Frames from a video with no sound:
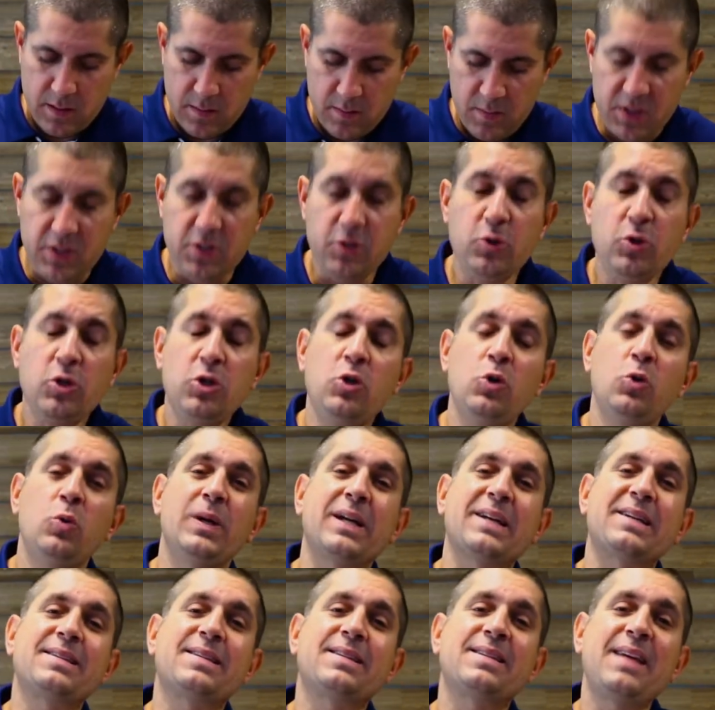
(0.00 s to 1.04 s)
But do you
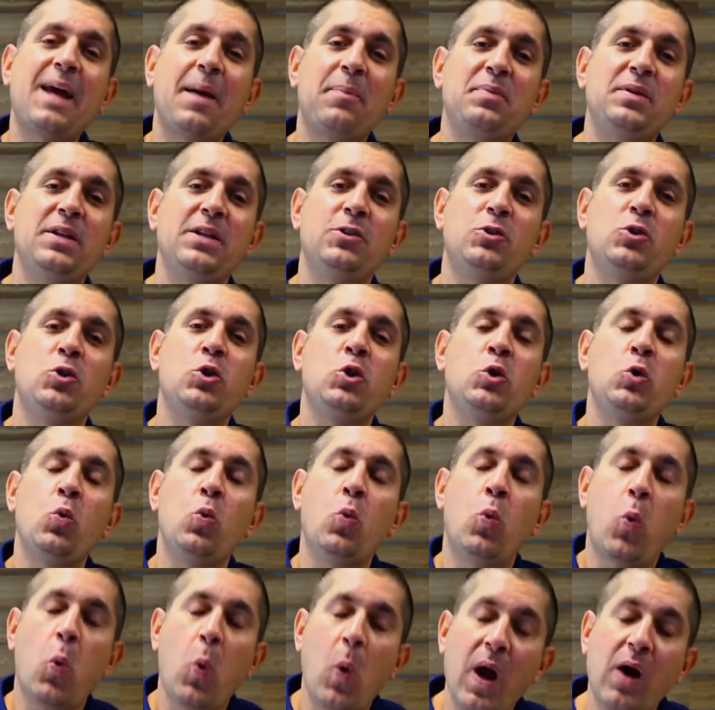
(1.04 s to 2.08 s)
accept it? Do you
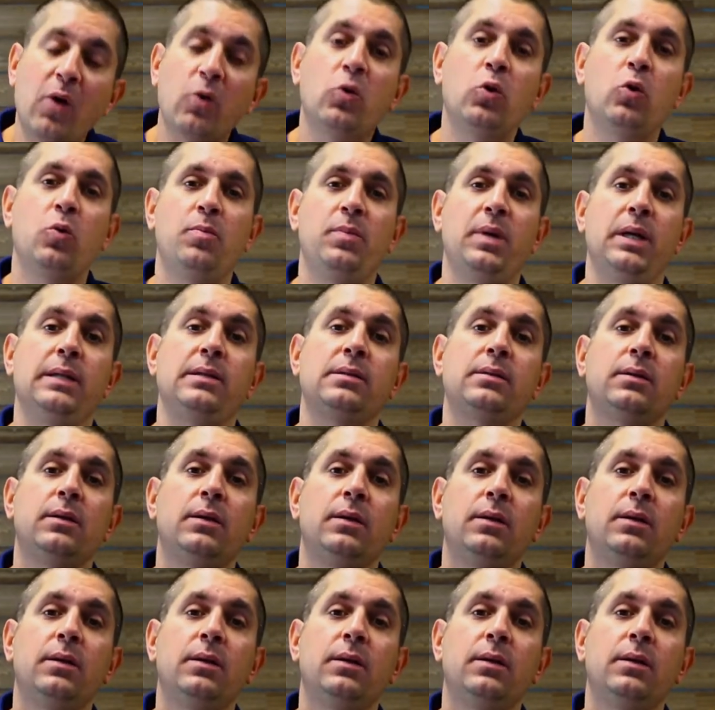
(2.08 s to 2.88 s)
welcome it?